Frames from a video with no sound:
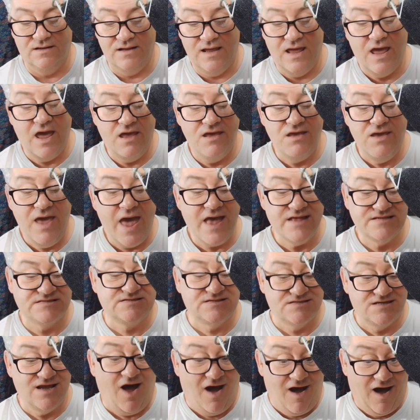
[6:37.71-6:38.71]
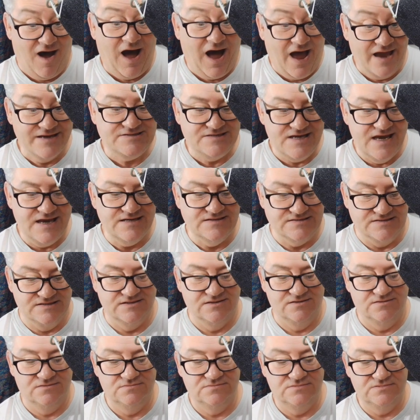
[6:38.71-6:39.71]
Yes, I
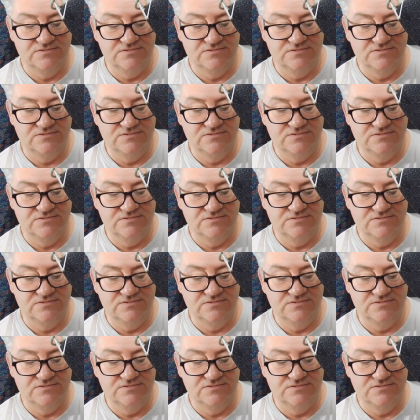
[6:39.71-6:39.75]
did,